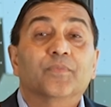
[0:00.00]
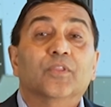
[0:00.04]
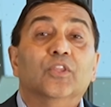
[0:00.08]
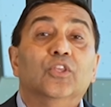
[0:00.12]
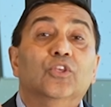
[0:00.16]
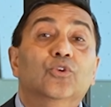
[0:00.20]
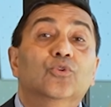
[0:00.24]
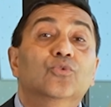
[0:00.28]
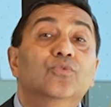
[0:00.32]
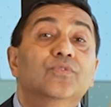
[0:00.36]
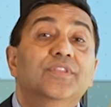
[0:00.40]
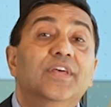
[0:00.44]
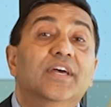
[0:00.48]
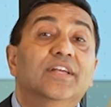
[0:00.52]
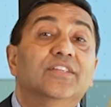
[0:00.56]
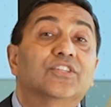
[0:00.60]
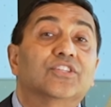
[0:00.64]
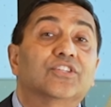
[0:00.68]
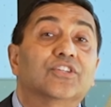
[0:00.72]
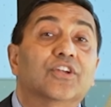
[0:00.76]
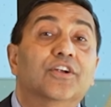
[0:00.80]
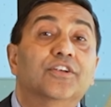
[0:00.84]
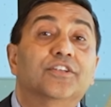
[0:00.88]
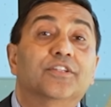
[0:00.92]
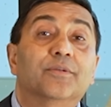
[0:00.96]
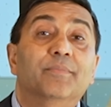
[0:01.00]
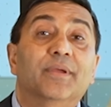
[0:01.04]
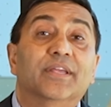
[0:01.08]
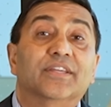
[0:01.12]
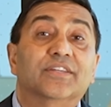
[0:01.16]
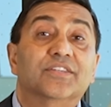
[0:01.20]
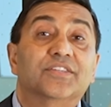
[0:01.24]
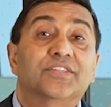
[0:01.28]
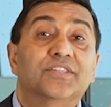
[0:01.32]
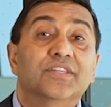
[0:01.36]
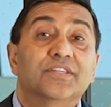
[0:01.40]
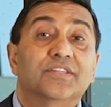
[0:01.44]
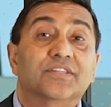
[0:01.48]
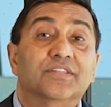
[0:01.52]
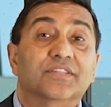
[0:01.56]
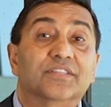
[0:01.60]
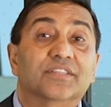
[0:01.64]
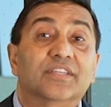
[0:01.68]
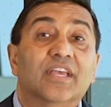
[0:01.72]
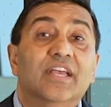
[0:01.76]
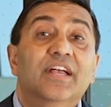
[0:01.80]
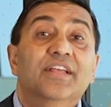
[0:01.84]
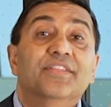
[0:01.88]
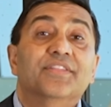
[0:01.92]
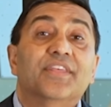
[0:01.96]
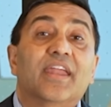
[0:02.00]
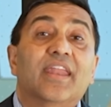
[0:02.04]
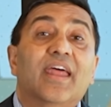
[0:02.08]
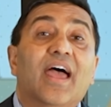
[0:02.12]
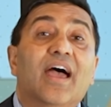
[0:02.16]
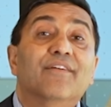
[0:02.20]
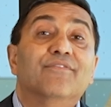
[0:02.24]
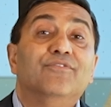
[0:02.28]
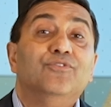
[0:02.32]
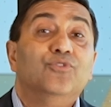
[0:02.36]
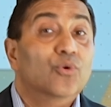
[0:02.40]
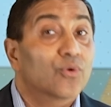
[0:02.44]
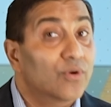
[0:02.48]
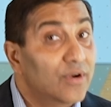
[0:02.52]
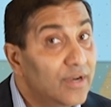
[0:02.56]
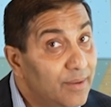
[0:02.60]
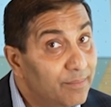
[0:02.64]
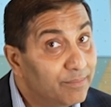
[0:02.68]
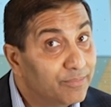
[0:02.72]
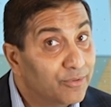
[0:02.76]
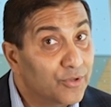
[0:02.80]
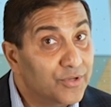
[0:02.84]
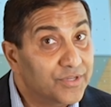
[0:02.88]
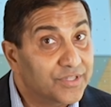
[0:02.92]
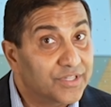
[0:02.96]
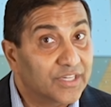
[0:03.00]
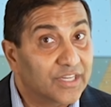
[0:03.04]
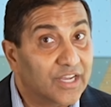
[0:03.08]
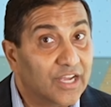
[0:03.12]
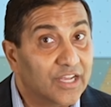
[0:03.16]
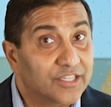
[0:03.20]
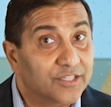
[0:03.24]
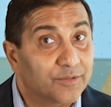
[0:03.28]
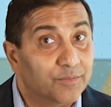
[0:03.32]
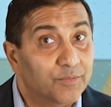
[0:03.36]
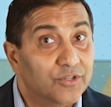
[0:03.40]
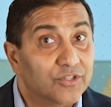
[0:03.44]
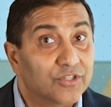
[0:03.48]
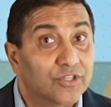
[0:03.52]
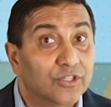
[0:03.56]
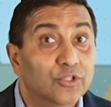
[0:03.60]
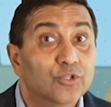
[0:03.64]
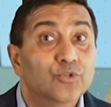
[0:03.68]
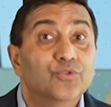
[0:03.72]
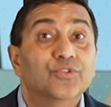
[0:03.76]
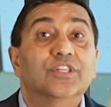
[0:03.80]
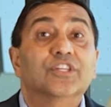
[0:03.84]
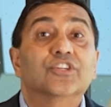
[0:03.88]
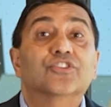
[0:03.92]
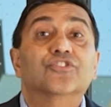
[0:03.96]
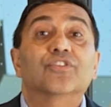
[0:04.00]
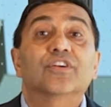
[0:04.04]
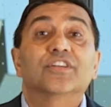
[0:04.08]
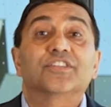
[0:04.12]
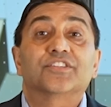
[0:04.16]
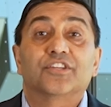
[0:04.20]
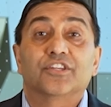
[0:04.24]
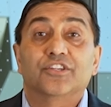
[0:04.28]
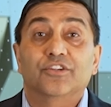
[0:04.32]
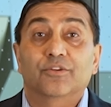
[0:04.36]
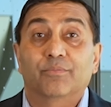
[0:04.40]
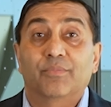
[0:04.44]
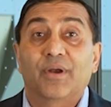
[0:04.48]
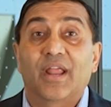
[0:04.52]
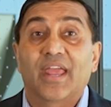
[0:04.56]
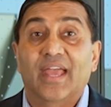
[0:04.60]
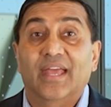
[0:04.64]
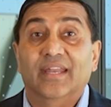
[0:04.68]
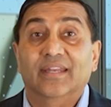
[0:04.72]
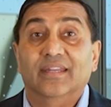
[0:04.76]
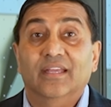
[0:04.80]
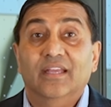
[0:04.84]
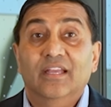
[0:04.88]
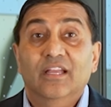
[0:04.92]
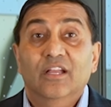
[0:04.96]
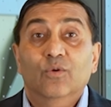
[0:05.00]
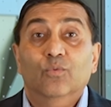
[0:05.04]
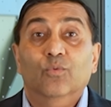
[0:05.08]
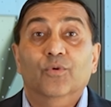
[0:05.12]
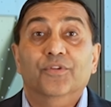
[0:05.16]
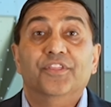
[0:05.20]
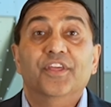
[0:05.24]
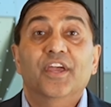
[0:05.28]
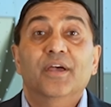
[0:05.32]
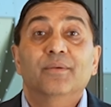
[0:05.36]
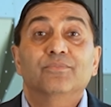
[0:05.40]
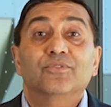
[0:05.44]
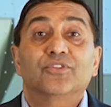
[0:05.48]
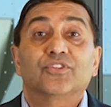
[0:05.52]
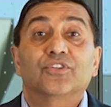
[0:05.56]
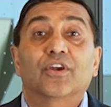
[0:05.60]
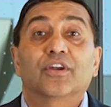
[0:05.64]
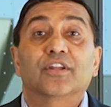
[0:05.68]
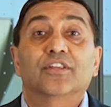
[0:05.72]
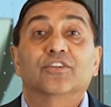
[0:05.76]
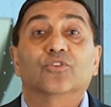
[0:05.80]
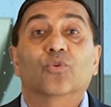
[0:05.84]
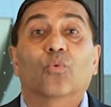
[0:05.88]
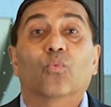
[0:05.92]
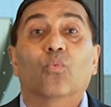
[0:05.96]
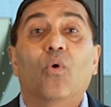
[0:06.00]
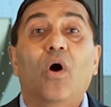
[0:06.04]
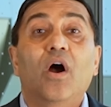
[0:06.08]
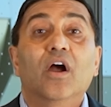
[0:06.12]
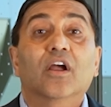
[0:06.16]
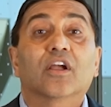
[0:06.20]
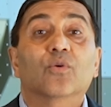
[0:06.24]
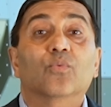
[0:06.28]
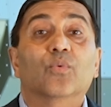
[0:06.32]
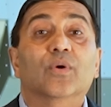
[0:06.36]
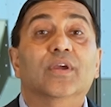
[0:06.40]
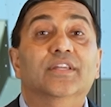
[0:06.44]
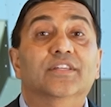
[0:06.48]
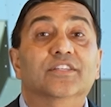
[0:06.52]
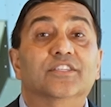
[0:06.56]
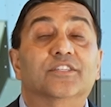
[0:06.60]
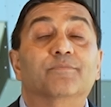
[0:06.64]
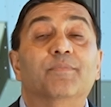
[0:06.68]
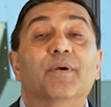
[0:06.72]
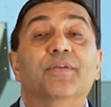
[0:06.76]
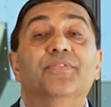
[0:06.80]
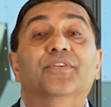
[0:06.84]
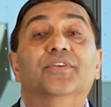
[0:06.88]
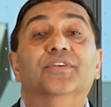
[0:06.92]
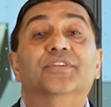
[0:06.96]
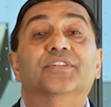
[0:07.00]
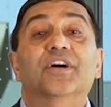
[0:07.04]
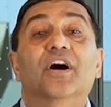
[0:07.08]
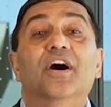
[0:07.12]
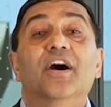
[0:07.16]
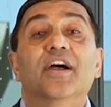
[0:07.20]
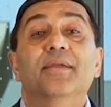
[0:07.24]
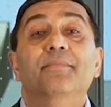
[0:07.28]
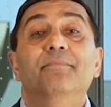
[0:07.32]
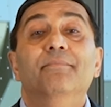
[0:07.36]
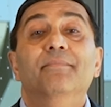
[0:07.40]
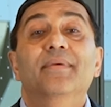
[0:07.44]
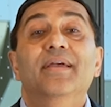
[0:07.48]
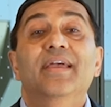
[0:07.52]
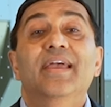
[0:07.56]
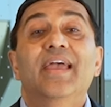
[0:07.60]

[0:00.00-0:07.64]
you then start to make decisions that have your employees and customers losing trust in your brand, with them starting to walk away to spend their time,